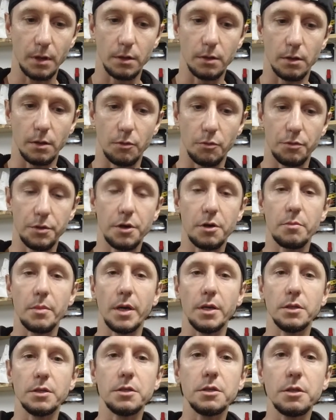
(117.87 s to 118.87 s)
rear
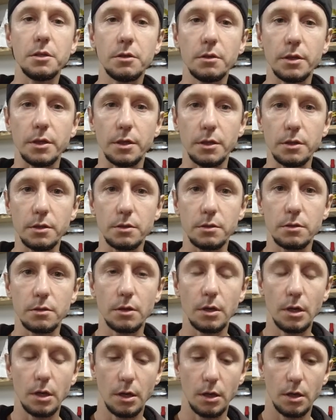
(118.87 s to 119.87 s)
main seal is.
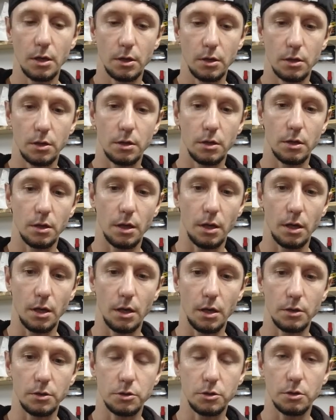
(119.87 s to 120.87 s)

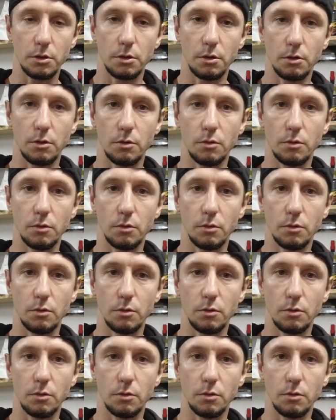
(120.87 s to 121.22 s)
So